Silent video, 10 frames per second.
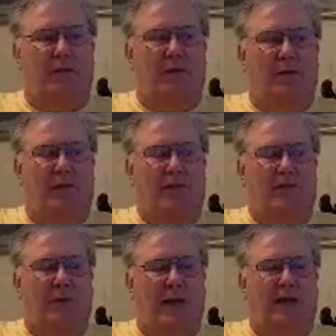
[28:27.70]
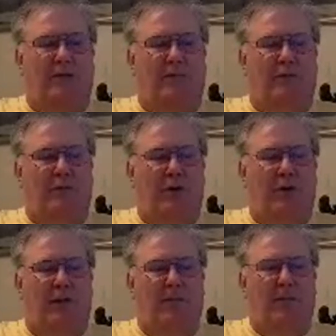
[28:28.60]
of the initial guys for
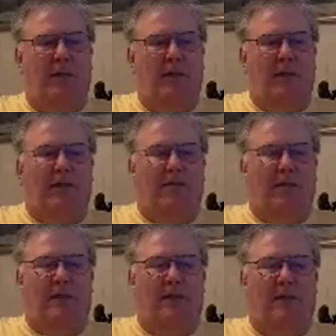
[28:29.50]
Journey. But